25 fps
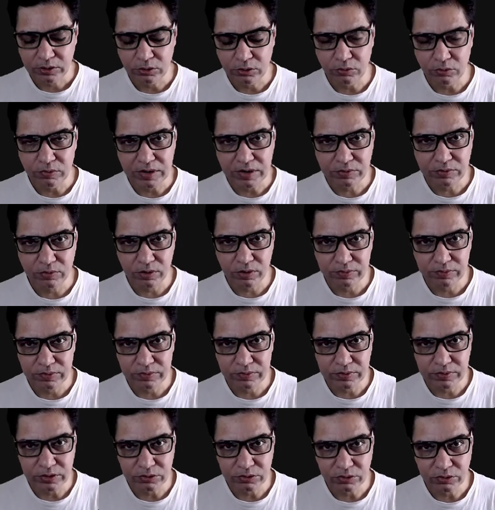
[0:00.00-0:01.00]
wait for
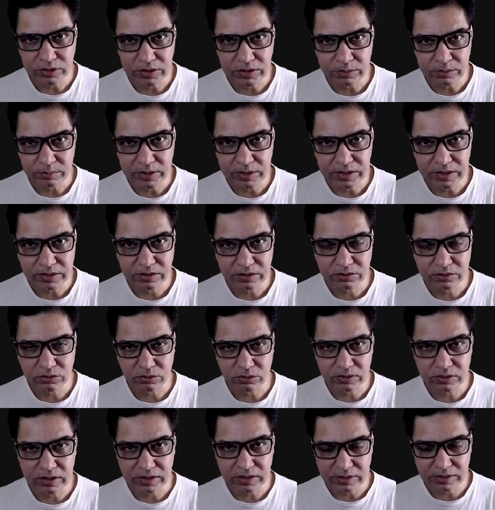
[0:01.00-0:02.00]
15-20 minutes so
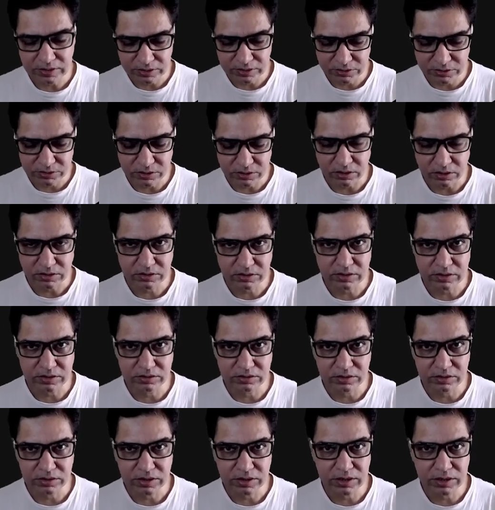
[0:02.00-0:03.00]
that it starts
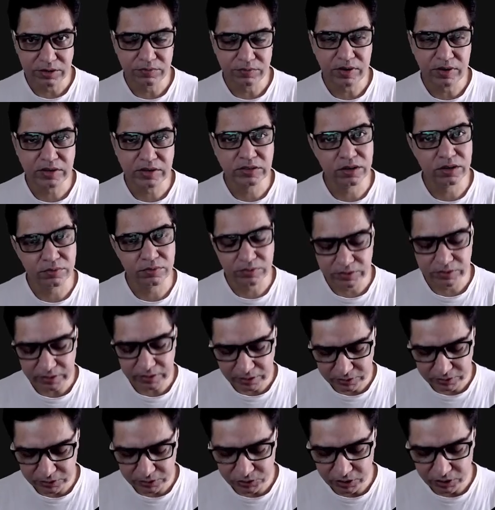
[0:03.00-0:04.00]
exerting its effects, and after that
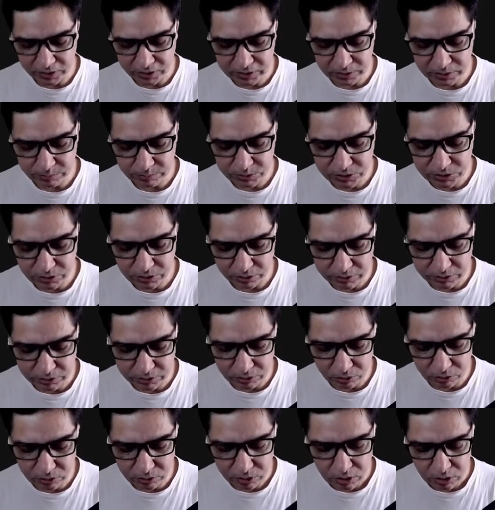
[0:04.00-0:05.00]
the child can be started
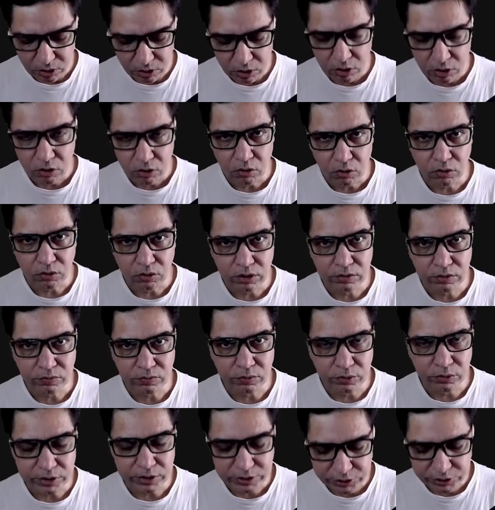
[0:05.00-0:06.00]
on oral
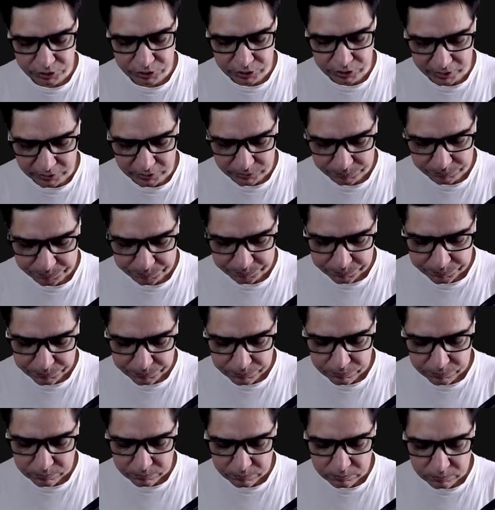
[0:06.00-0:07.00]
fluid challenge.
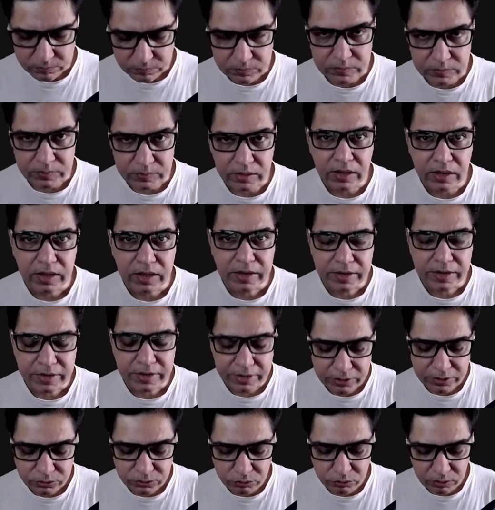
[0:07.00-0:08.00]

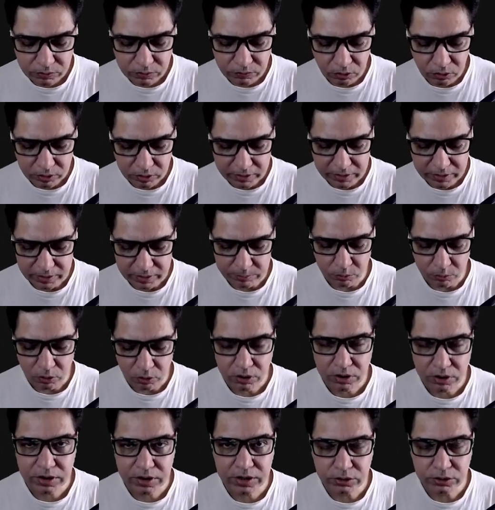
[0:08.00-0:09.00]
Kids who have got like
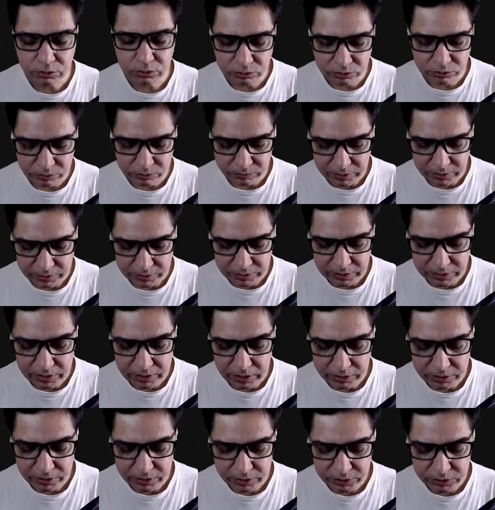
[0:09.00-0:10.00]
moderate to severe
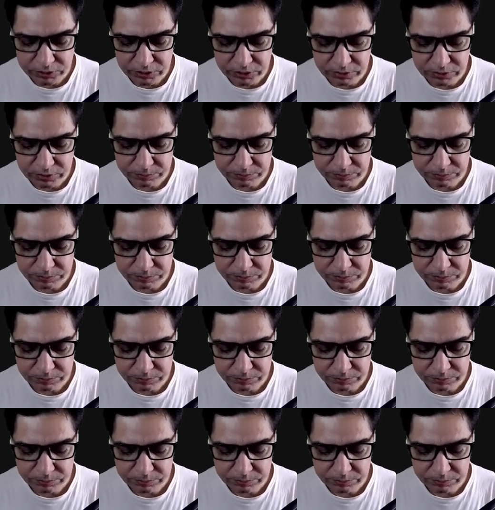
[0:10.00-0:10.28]
dehydration,